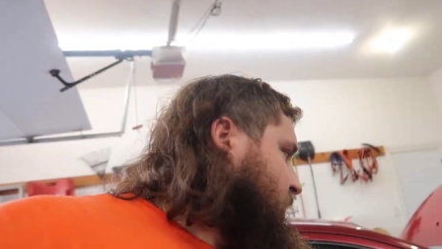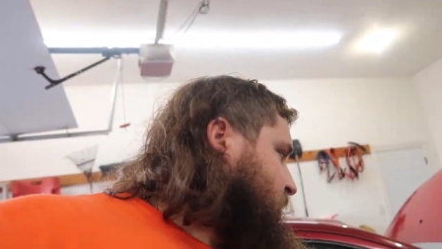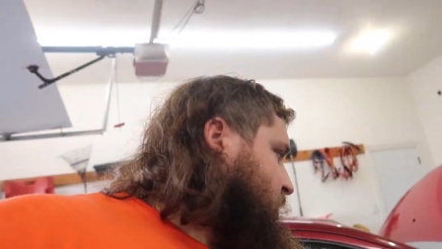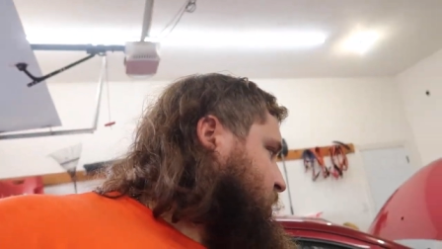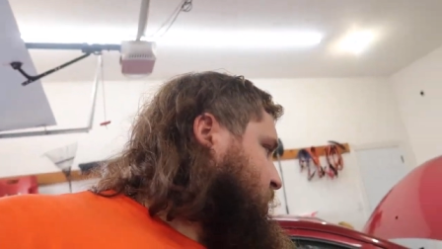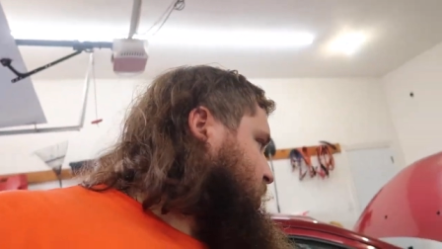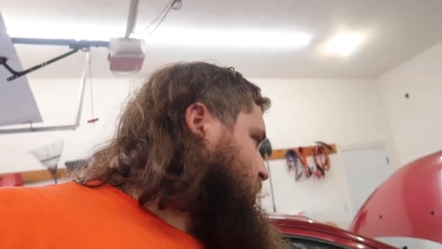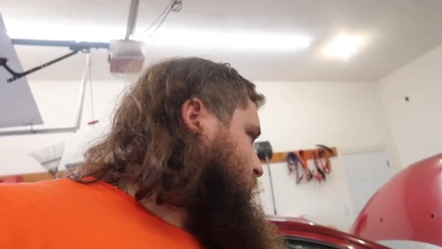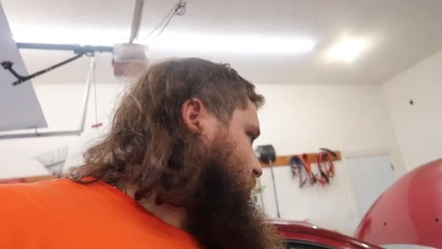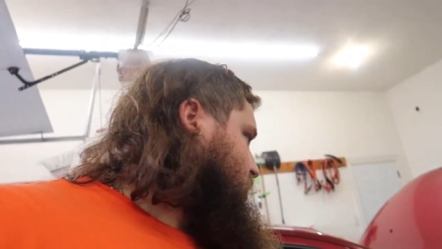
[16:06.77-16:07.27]

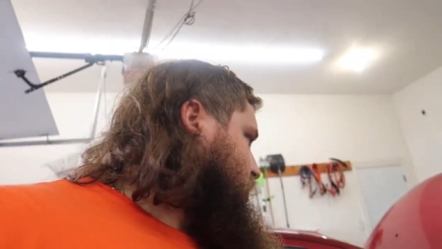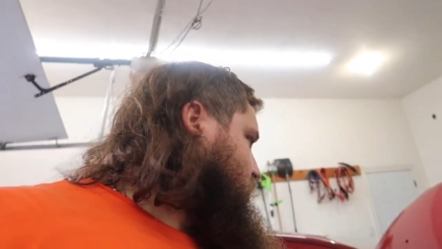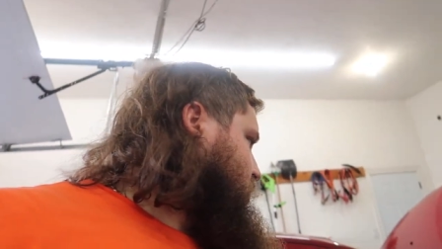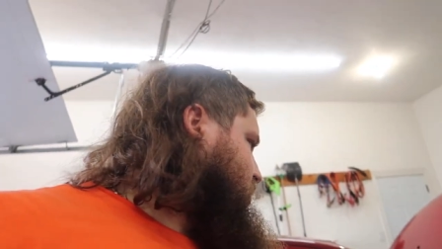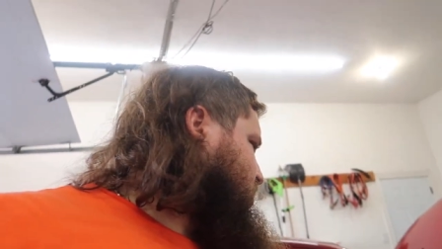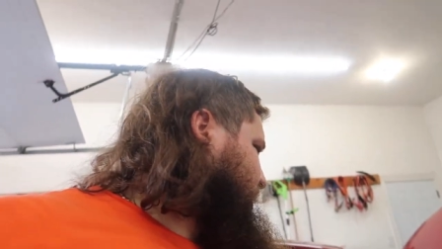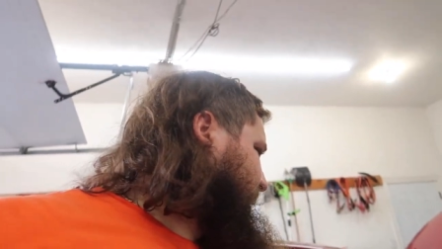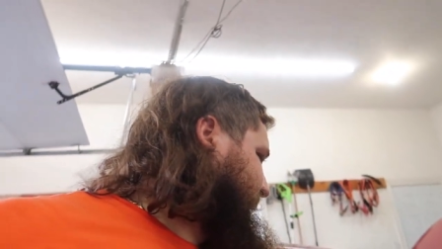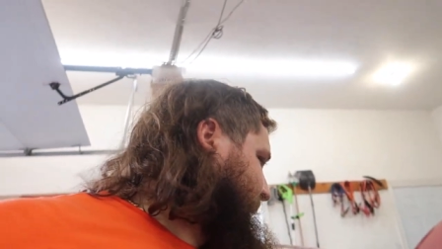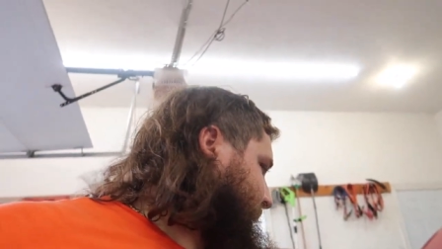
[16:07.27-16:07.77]

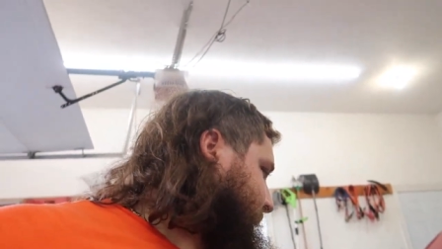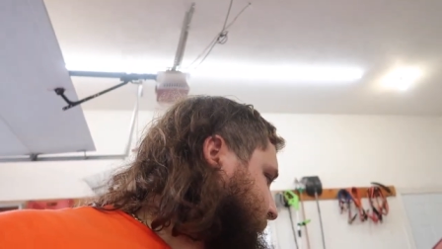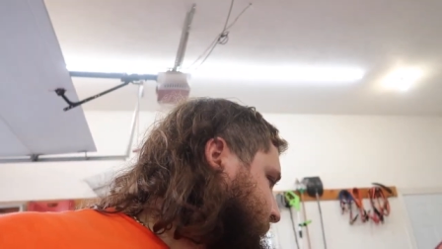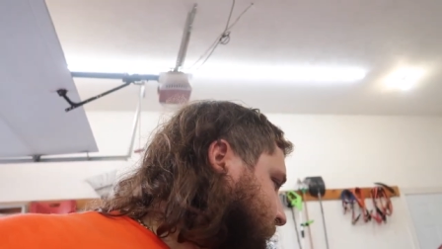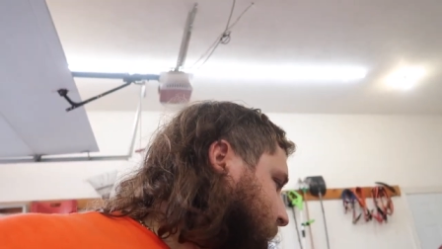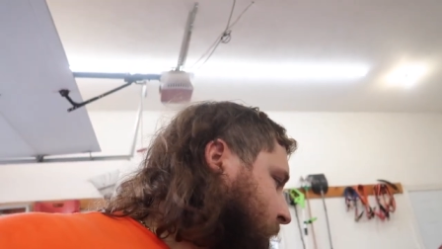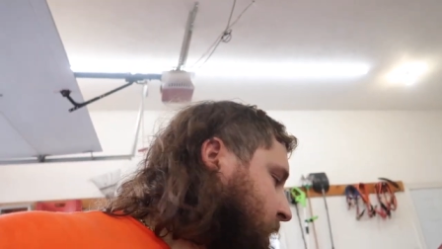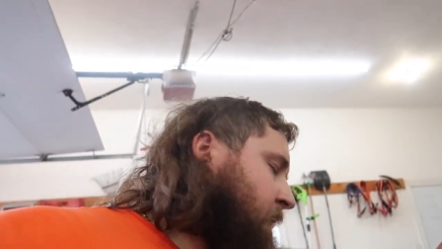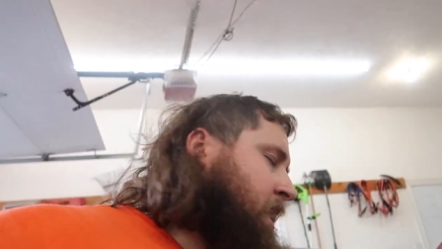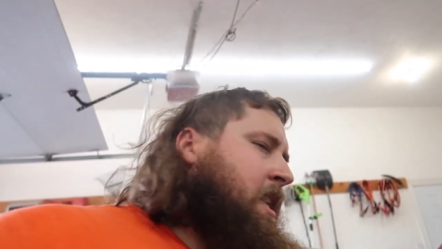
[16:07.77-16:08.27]
So
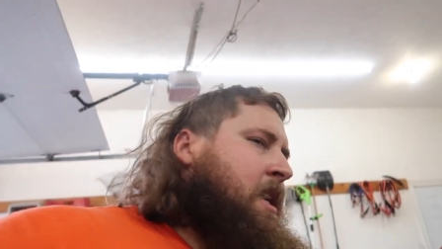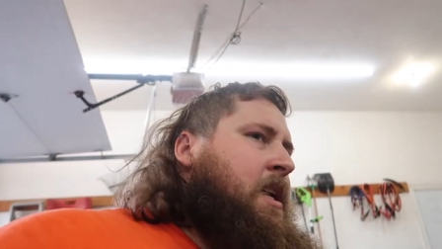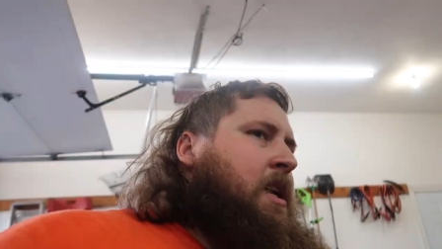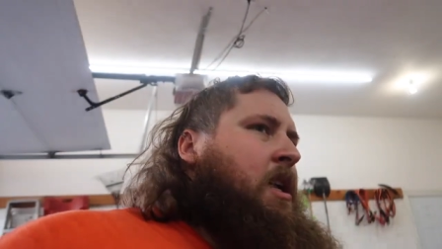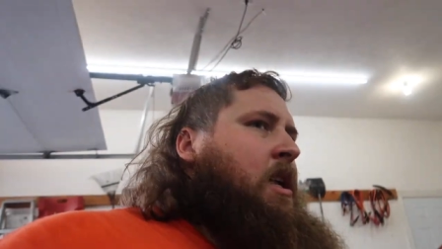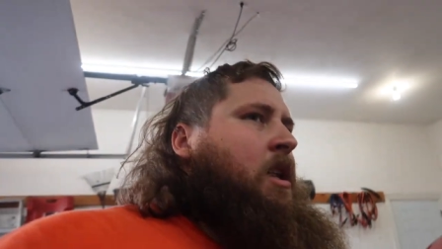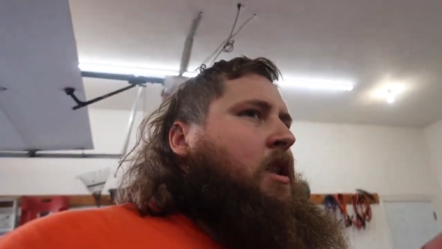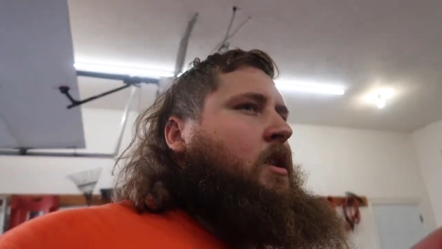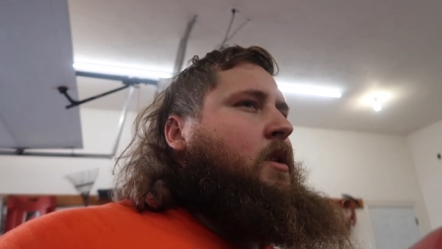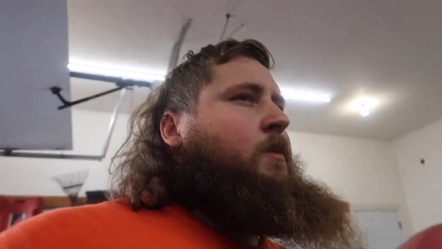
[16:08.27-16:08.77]

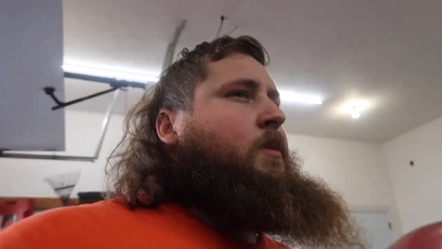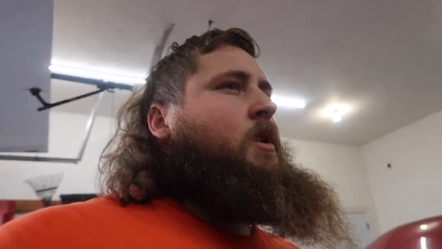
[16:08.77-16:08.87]
let